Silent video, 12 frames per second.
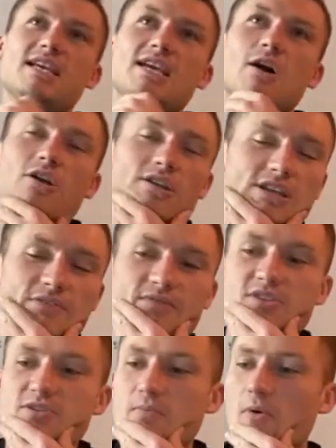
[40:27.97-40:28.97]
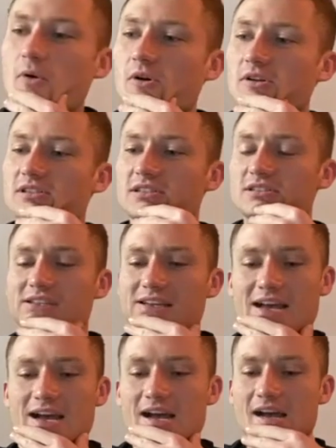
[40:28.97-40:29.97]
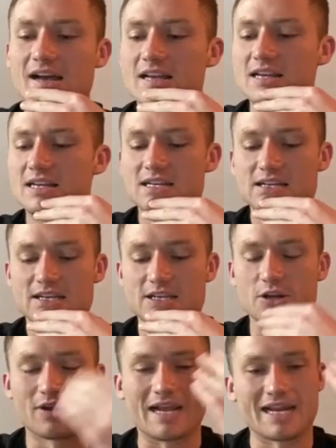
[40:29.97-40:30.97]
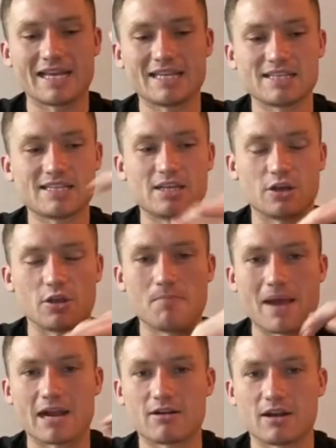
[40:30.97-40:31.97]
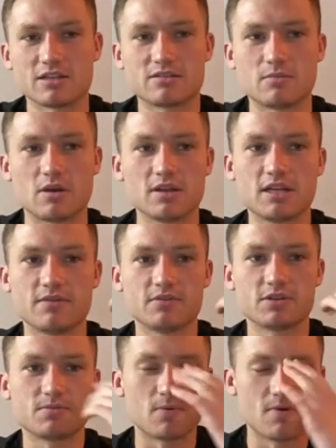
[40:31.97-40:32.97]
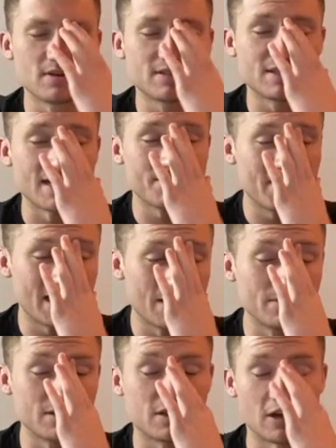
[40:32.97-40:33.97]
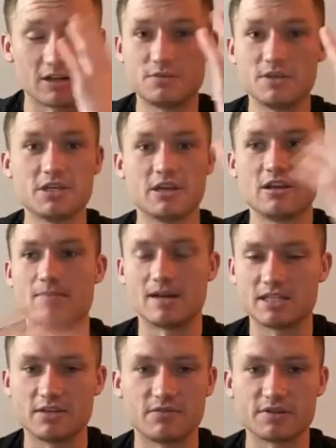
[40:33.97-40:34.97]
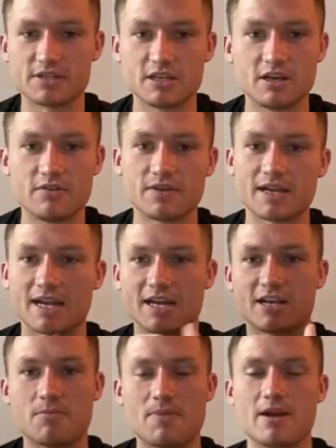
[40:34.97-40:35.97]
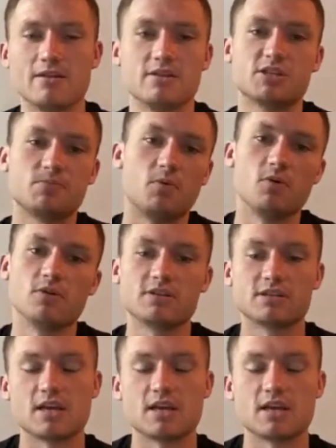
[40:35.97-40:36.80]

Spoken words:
all the different sports. Kind of get to see all the backgrounds from all the different sports, like being able to talk to each other about different stuff and kind of comparing the sports